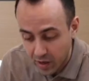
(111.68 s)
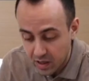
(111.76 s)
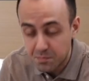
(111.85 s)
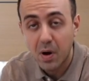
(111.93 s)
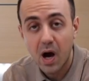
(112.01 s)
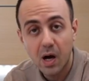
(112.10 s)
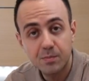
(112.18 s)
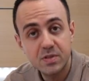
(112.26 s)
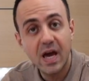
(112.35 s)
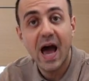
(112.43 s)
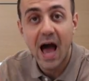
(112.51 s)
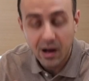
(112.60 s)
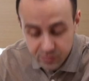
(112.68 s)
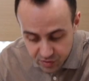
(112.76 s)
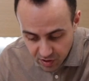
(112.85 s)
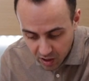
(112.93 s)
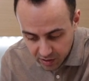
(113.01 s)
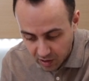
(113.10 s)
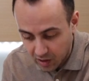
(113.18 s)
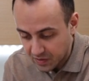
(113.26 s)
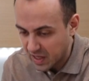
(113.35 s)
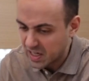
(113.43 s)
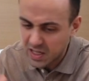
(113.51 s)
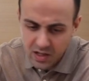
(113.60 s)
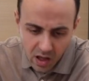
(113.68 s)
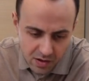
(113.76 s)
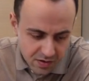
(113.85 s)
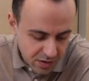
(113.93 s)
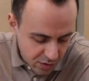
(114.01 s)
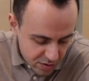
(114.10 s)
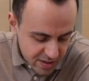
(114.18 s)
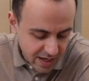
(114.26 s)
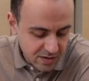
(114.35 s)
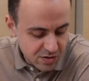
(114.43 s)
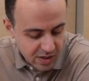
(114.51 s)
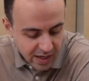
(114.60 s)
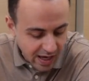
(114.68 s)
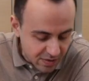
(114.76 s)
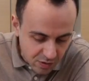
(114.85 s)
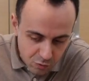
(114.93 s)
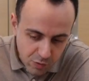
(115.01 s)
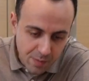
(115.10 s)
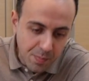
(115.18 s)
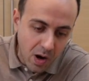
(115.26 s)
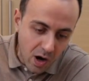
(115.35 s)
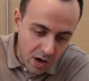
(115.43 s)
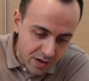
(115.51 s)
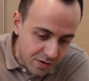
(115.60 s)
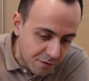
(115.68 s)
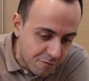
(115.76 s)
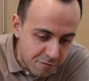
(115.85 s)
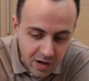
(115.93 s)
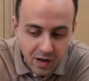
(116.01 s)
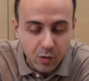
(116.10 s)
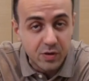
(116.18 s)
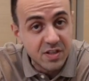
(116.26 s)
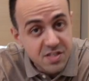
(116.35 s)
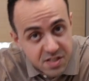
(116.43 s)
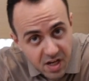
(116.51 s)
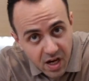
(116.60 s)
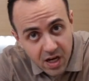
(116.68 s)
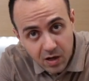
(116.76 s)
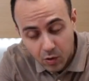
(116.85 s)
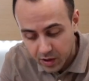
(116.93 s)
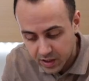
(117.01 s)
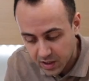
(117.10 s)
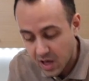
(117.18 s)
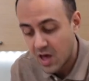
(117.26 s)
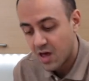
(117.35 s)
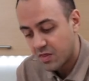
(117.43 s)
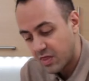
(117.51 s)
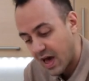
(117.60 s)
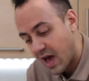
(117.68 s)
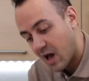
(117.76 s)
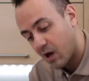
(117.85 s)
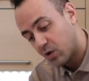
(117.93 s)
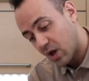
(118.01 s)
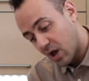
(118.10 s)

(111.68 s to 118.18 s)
in pubs outside London. In London, you tend to get the ribeye, the fillet, or the sirloin. Now,